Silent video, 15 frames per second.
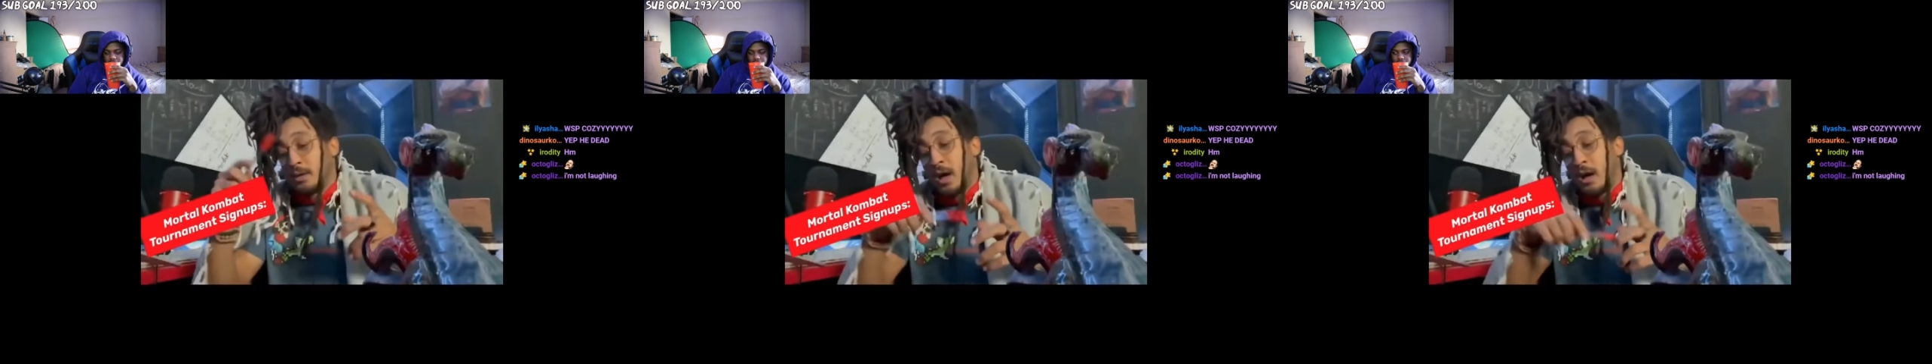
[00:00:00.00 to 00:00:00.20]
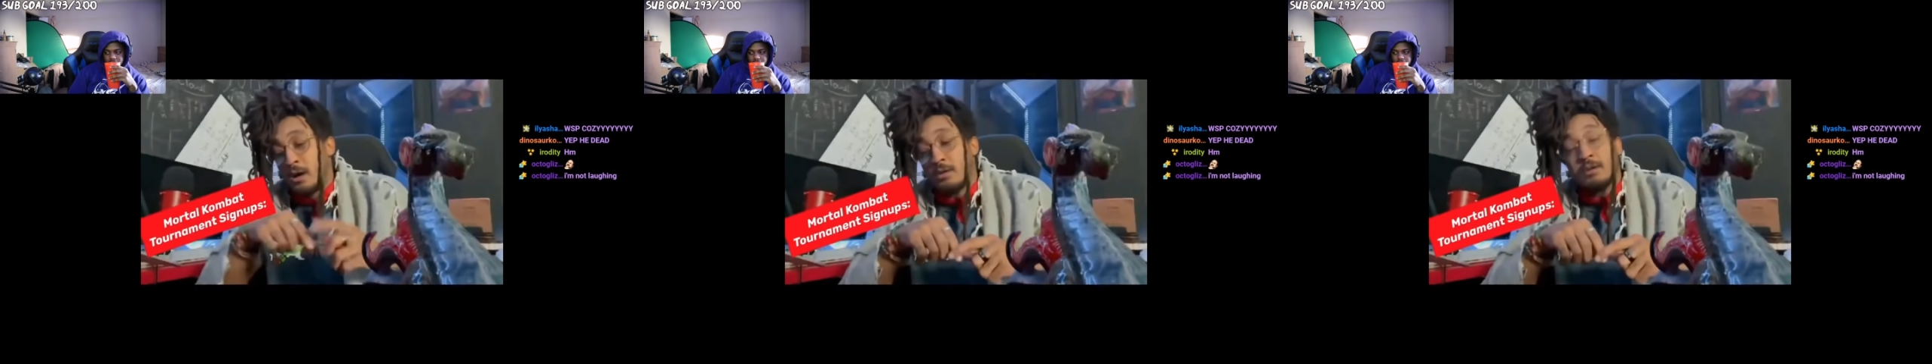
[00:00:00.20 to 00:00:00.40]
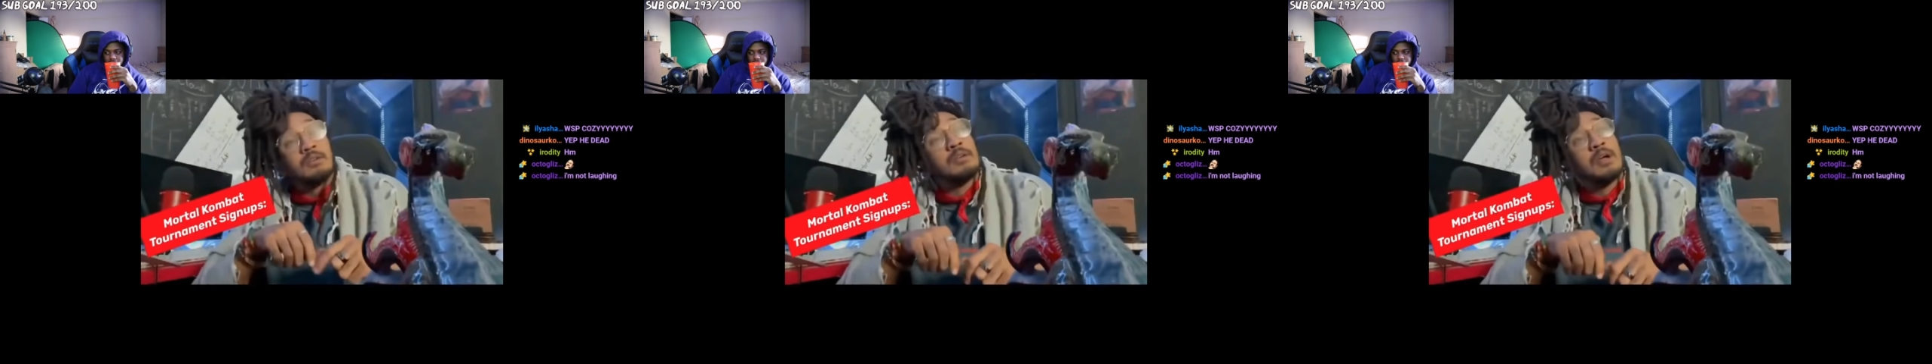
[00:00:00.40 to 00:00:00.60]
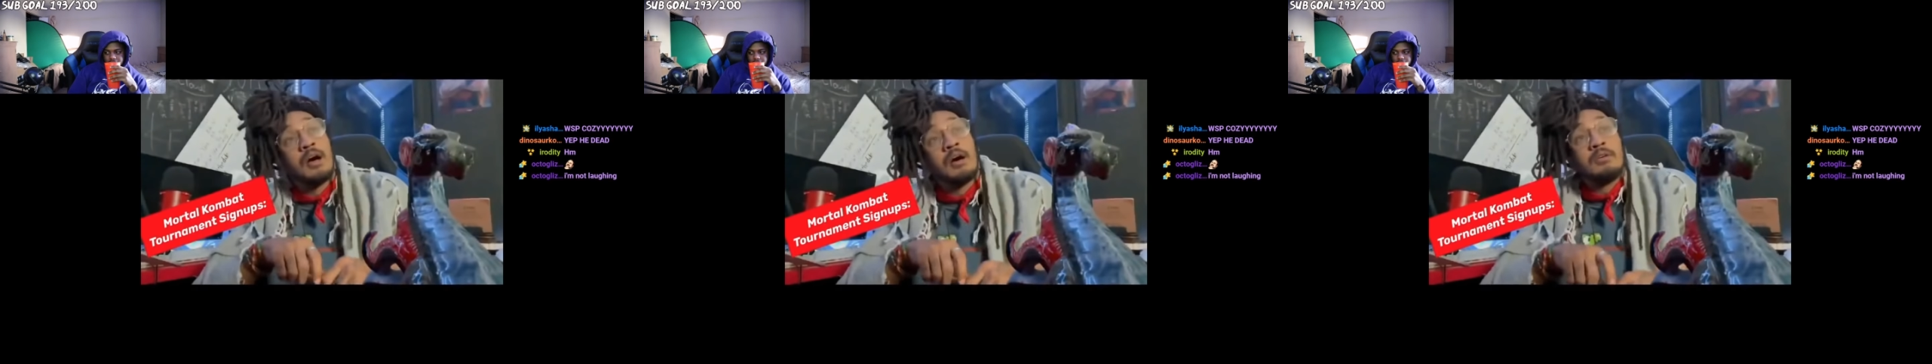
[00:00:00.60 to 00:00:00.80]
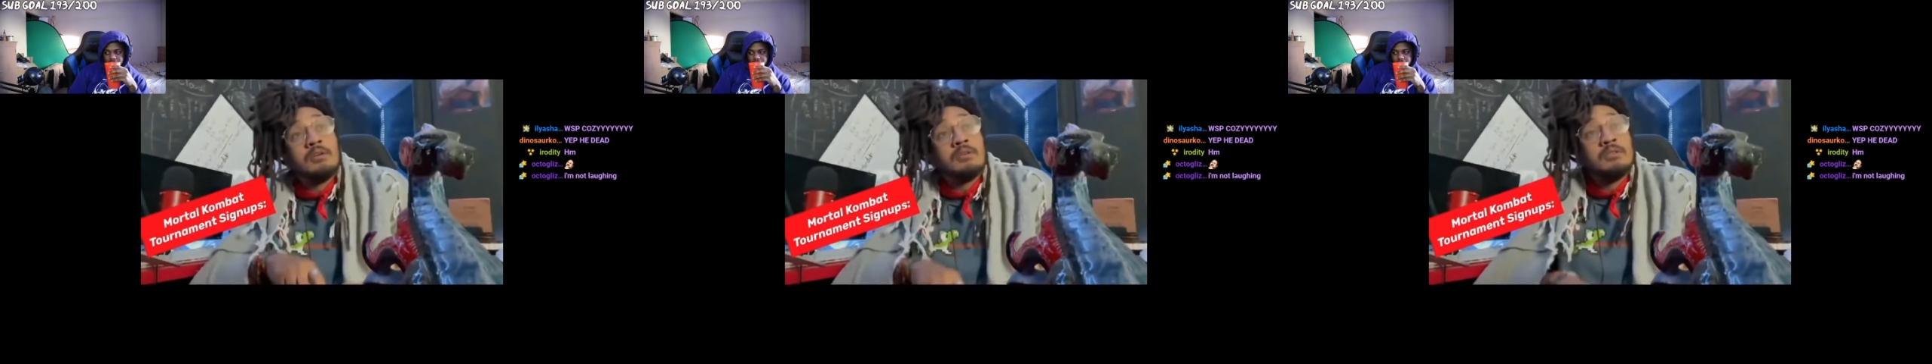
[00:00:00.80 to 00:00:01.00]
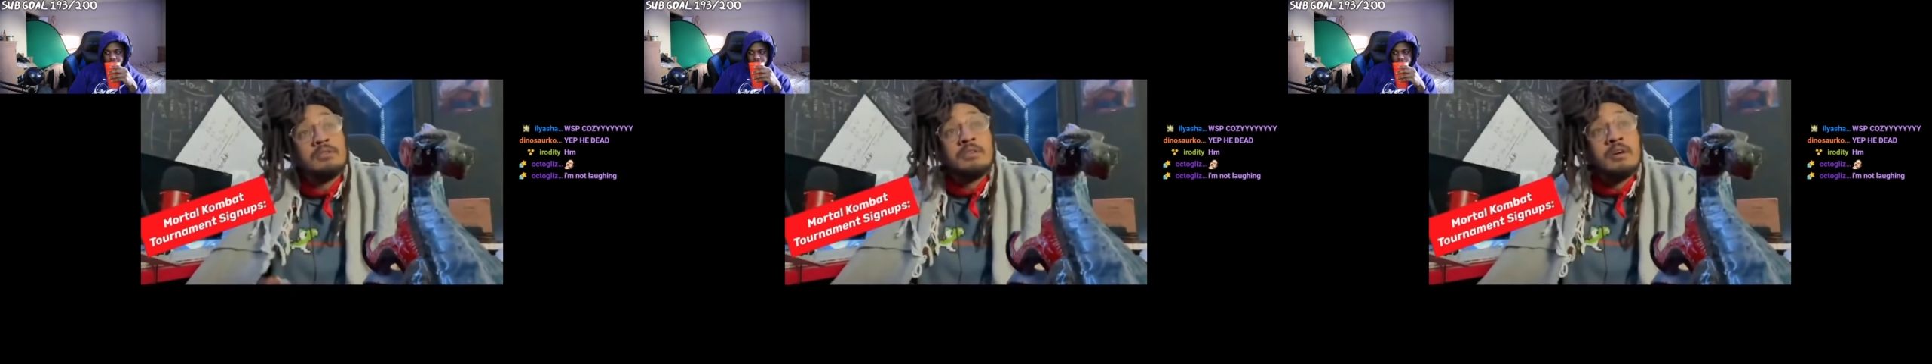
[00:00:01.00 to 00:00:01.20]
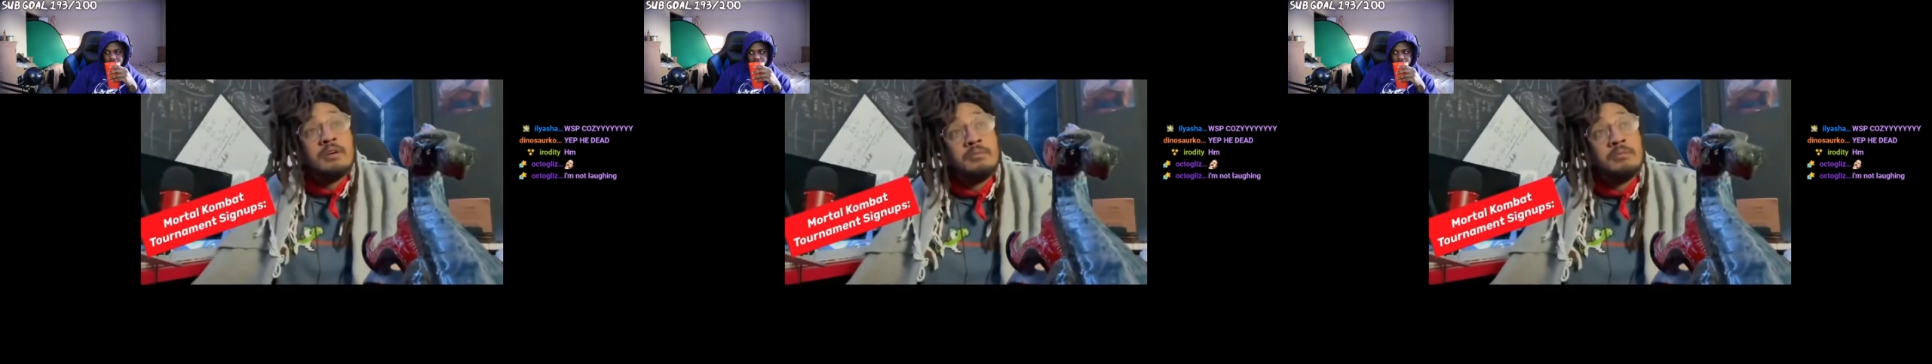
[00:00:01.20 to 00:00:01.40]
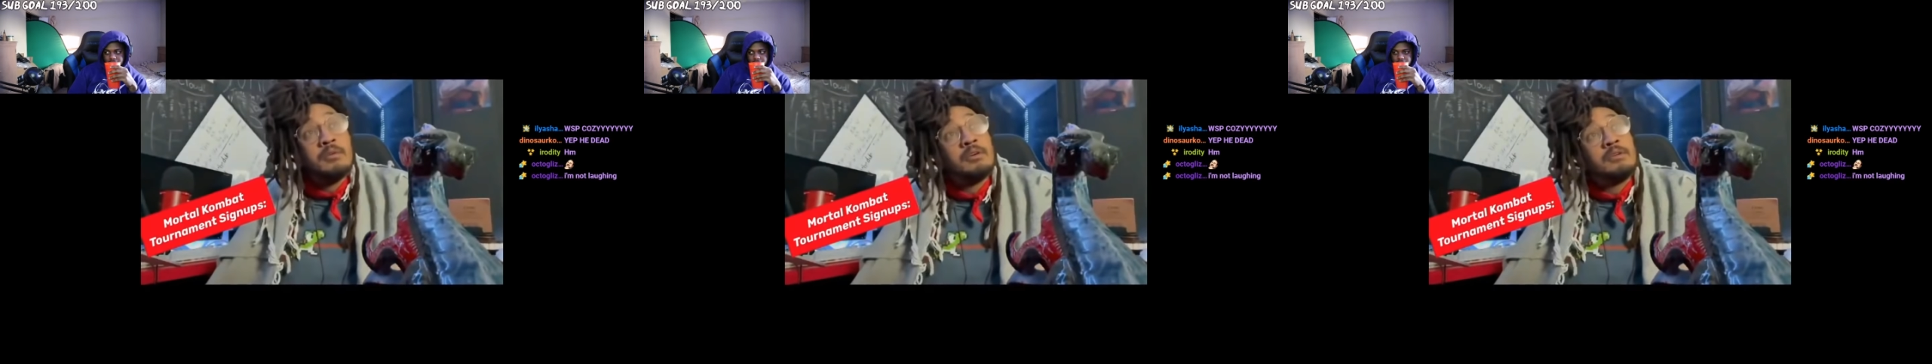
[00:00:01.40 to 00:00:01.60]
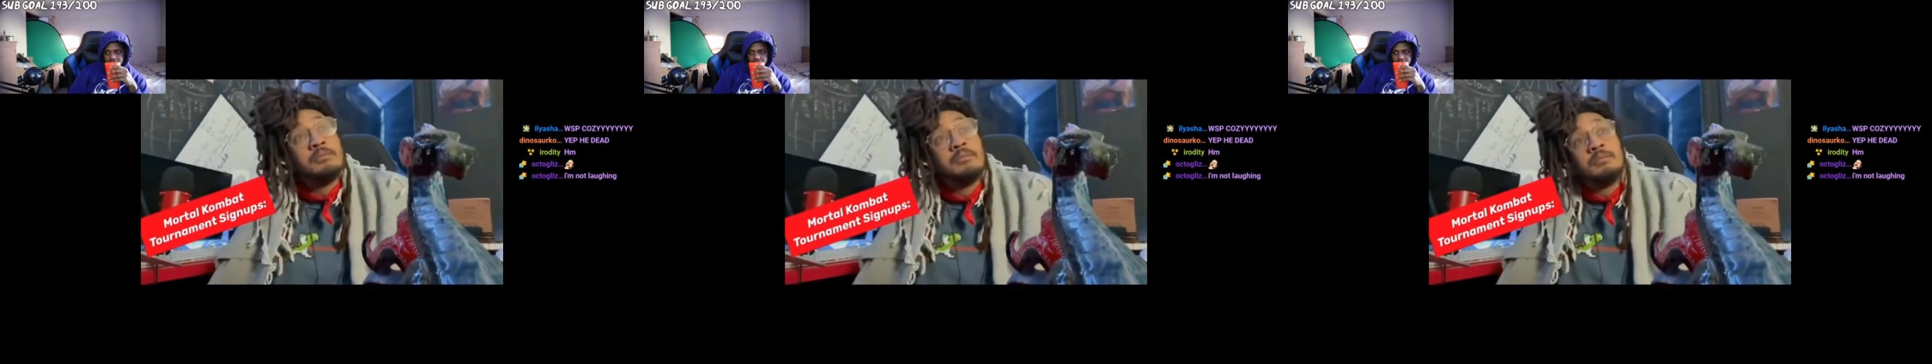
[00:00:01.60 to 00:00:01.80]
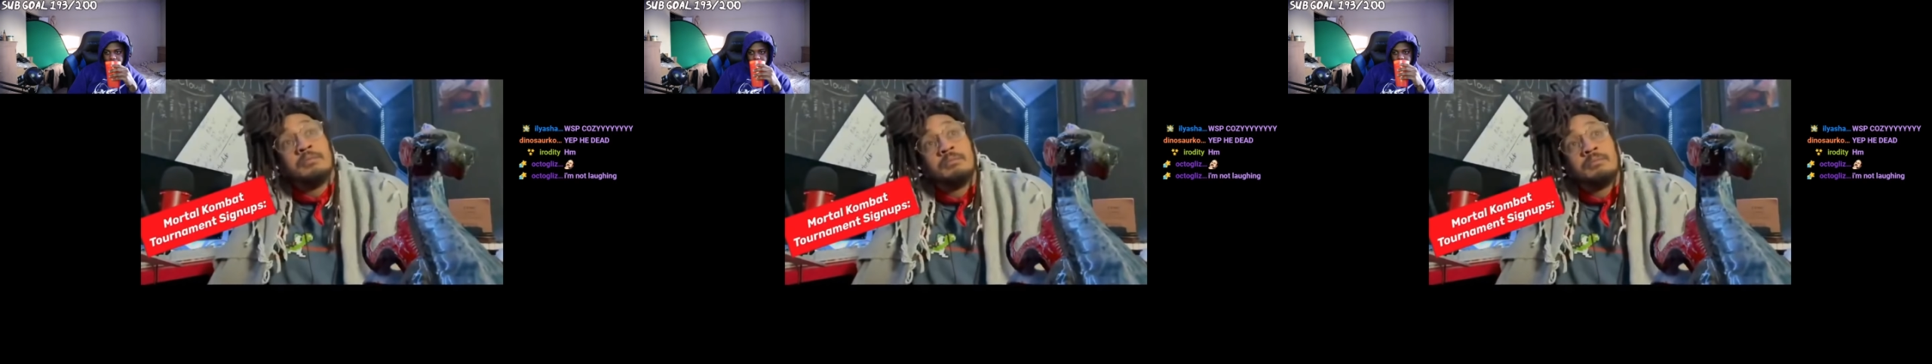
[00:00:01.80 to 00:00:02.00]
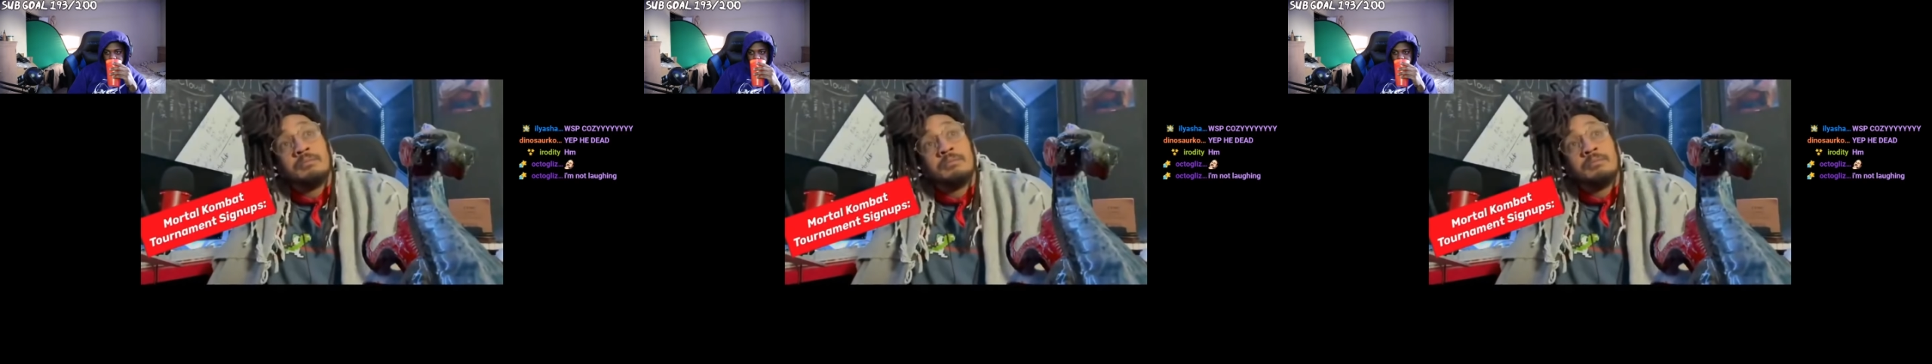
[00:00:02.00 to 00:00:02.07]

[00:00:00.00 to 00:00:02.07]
don't know what to tell you, bro. You